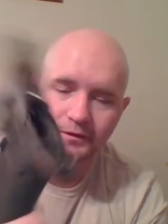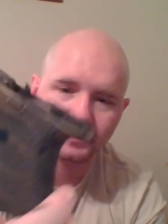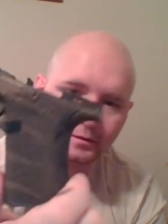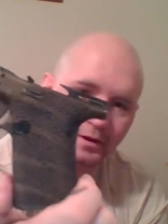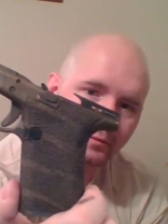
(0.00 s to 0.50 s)
You can
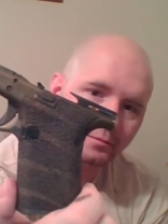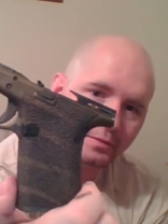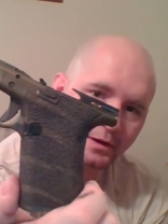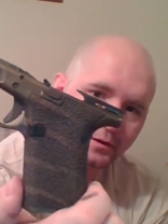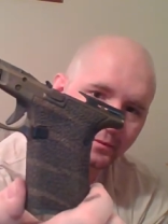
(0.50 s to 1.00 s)
tell by the
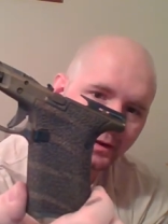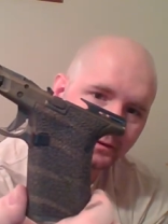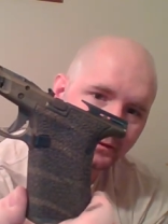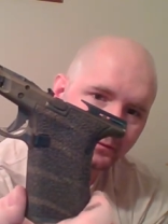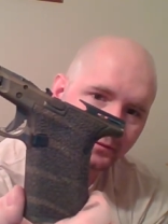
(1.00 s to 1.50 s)
bigger
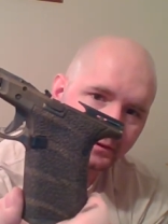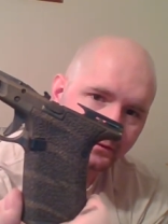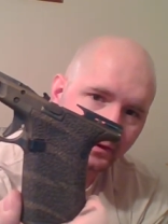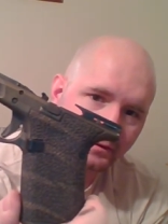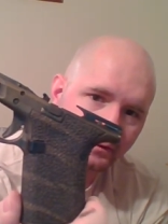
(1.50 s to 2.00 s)
magazine
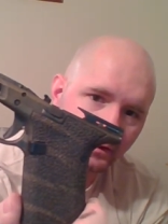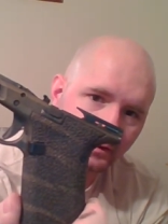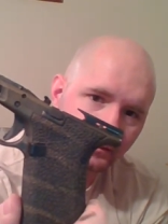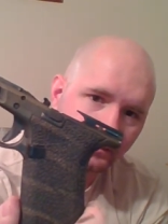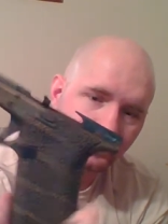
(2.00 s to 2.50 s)
release right there.